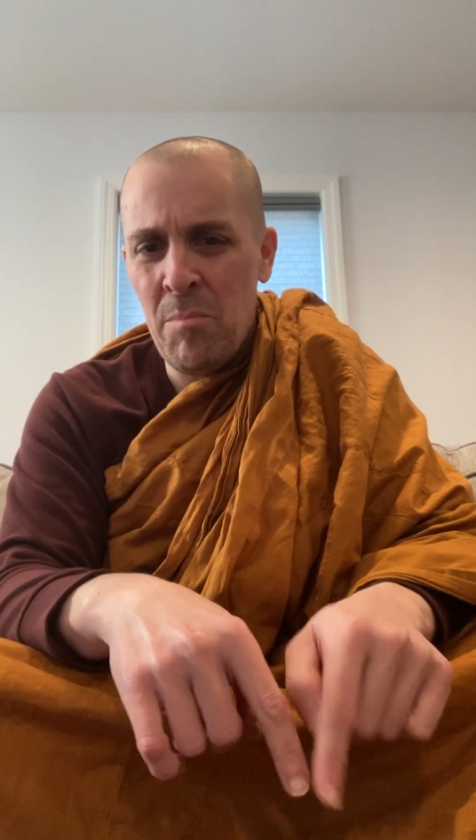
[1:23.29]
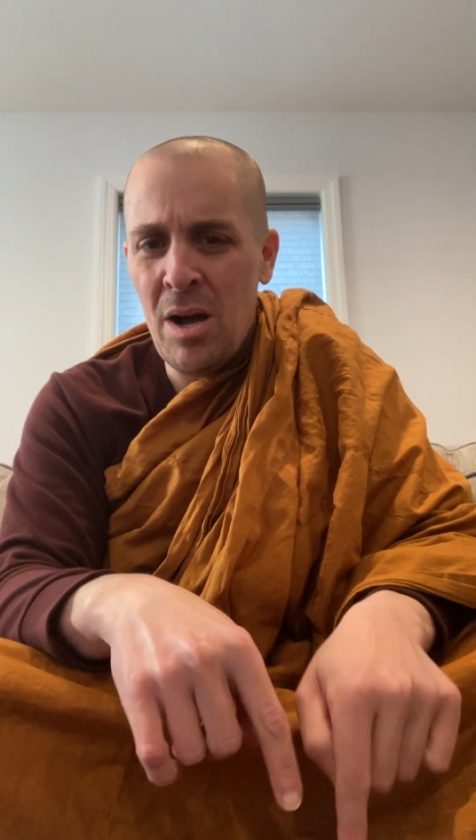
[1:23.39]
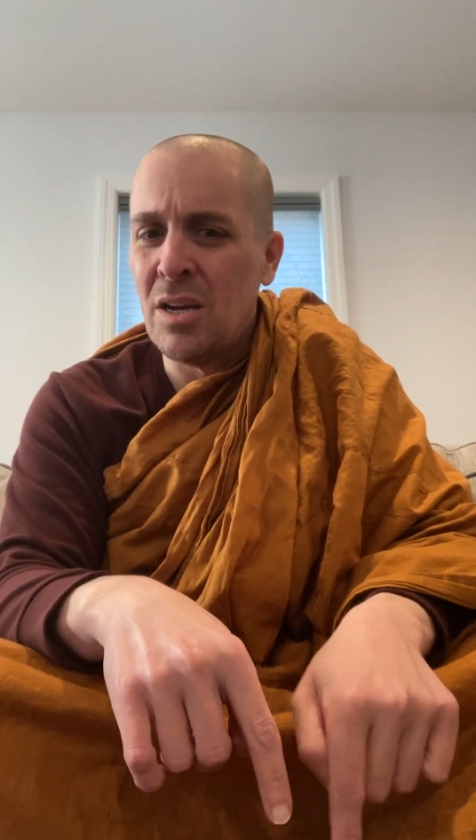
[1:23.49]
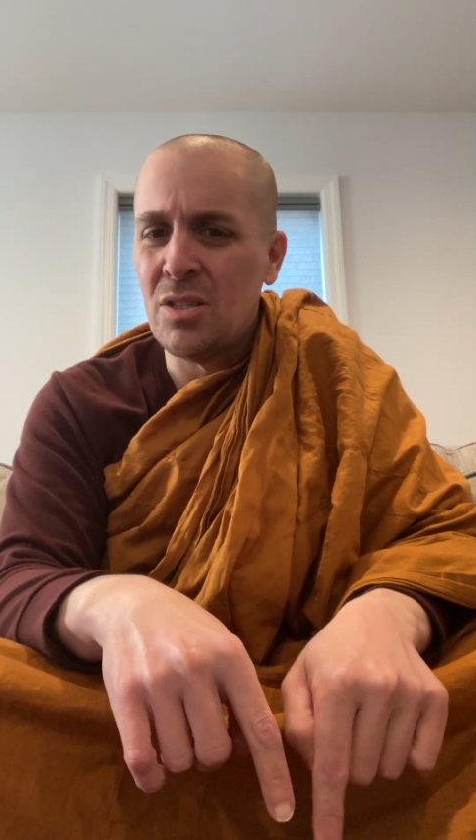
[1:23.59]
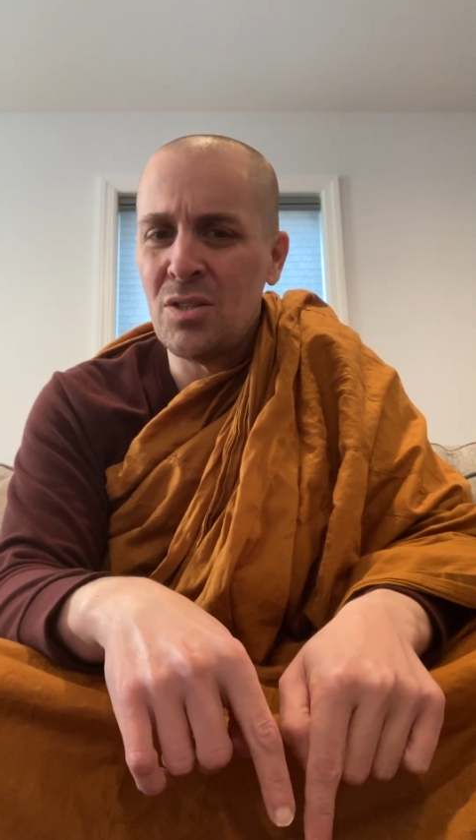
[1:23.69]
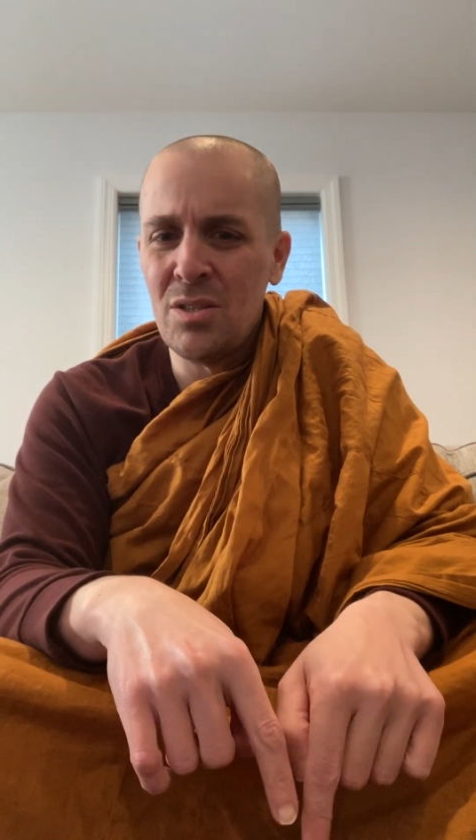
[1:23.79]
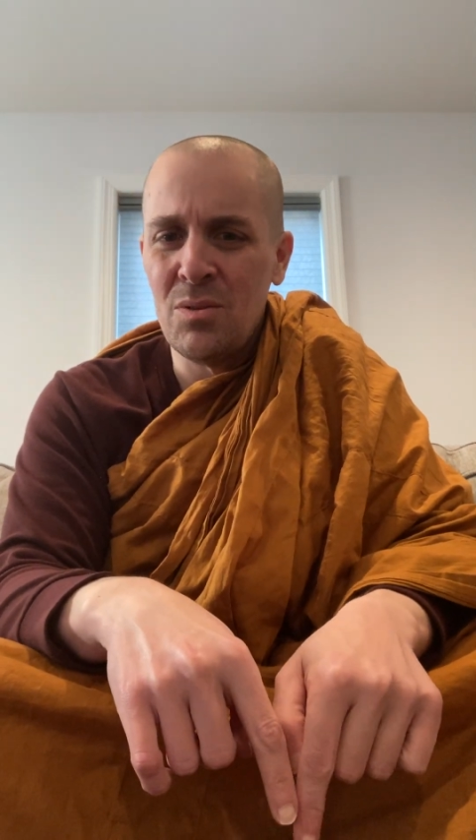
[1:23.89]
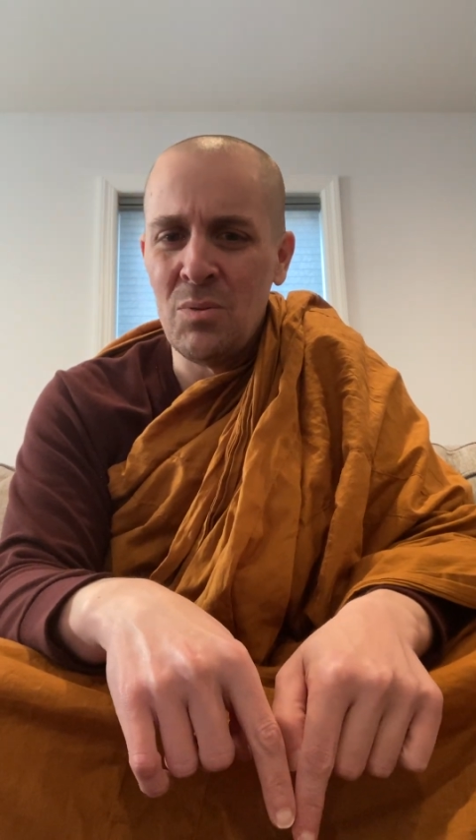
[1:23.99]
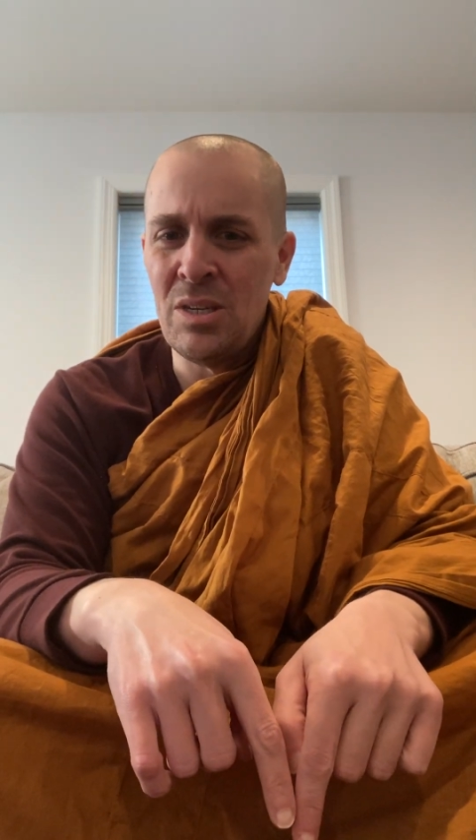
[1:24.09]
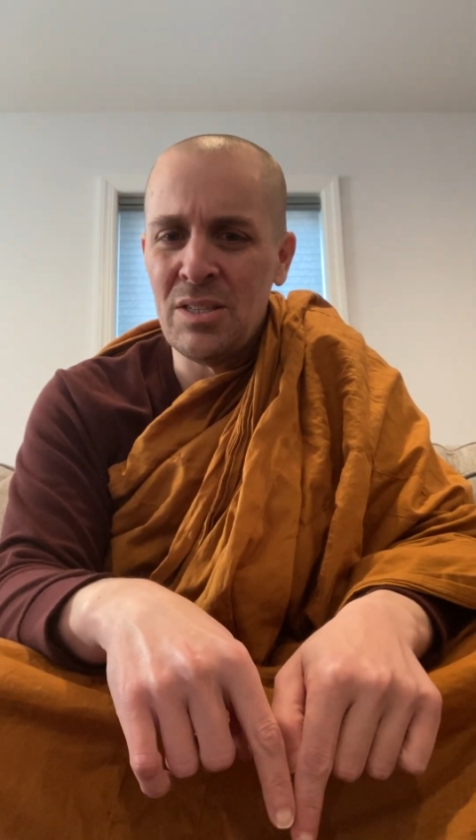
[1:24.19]
monks
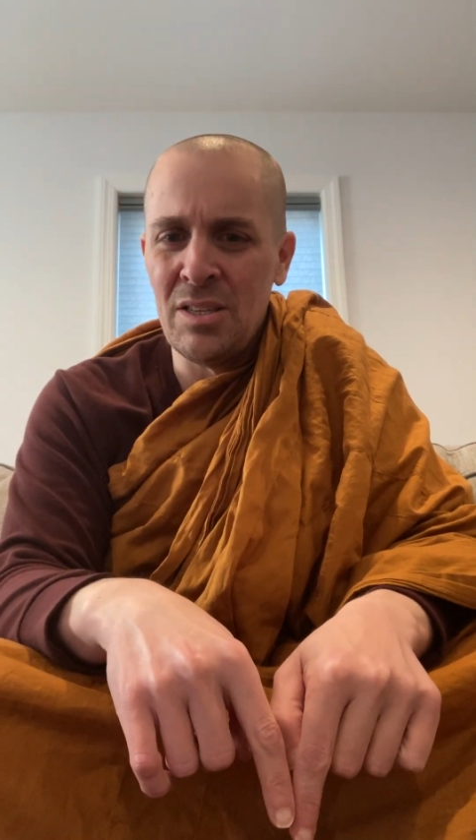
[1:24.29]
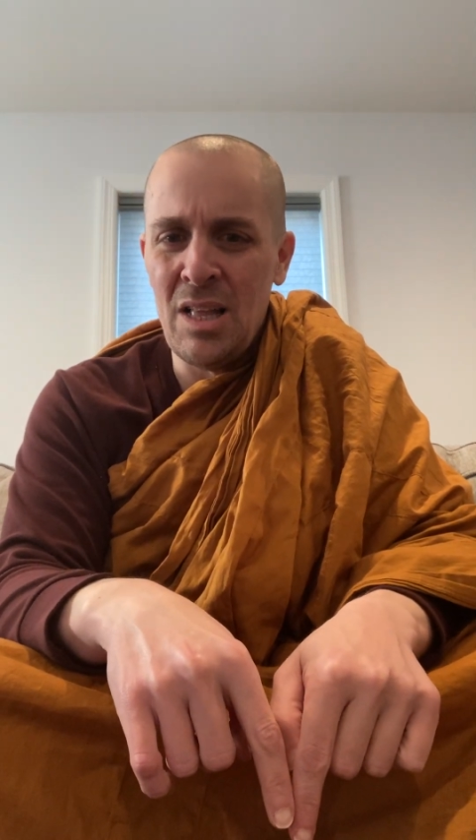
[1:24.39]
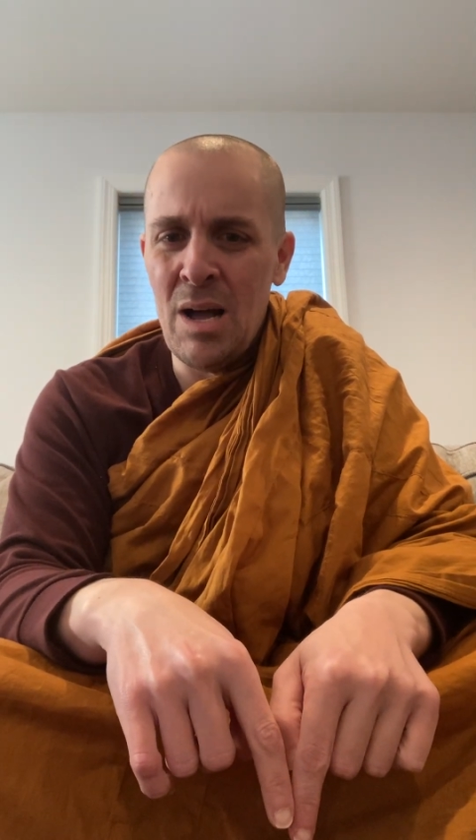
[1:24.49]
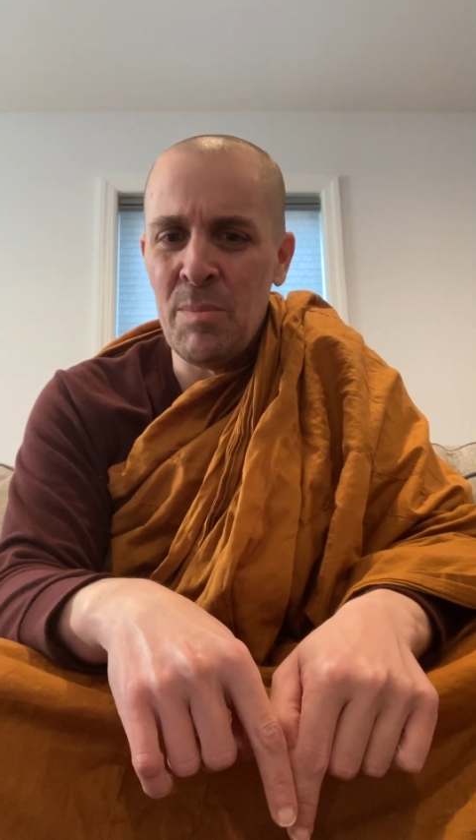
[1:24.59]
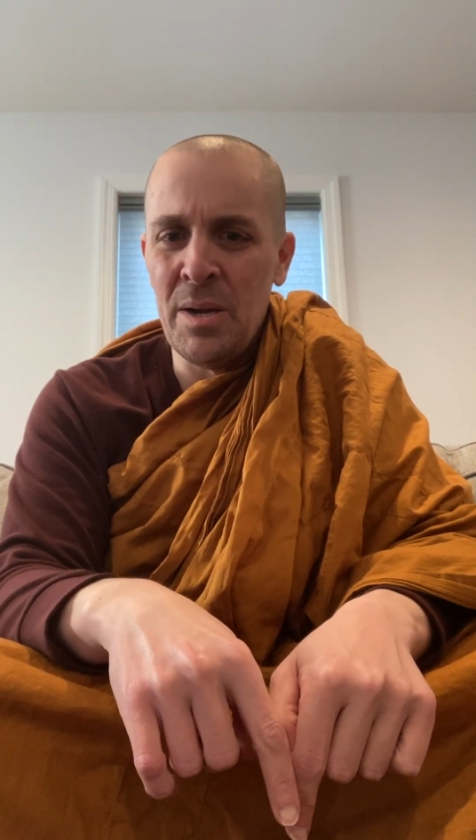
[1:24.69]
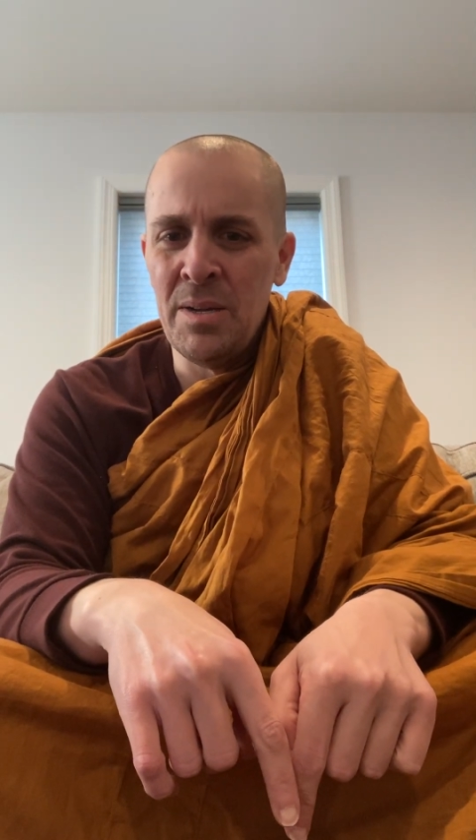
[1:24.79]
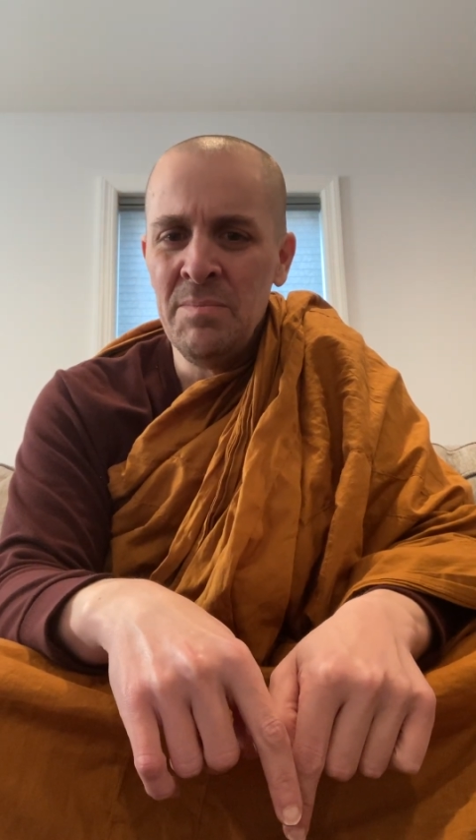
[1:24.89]
when it's a lama,